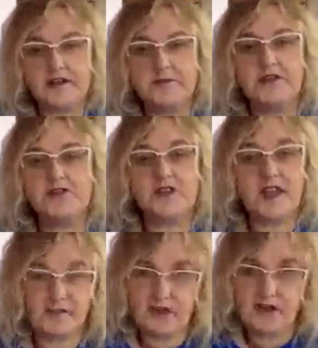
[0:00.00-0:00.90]
make sure you have
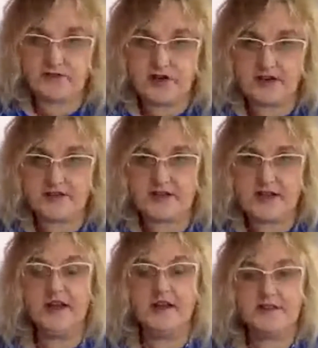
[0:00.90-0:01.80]
your contracts
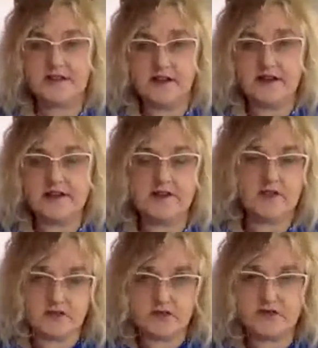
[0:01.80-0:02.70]
signed and
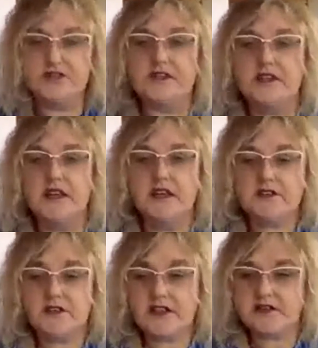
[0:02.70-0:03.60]
sorted so
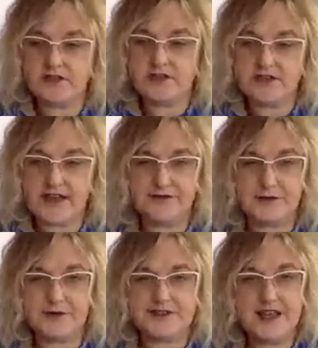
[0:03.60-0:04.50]
that there's no issues
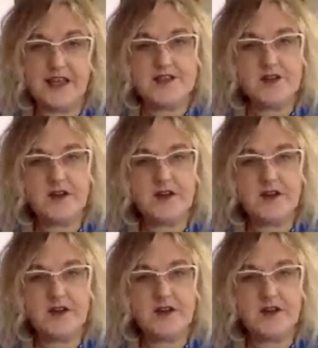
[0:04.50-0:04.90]
afterwards.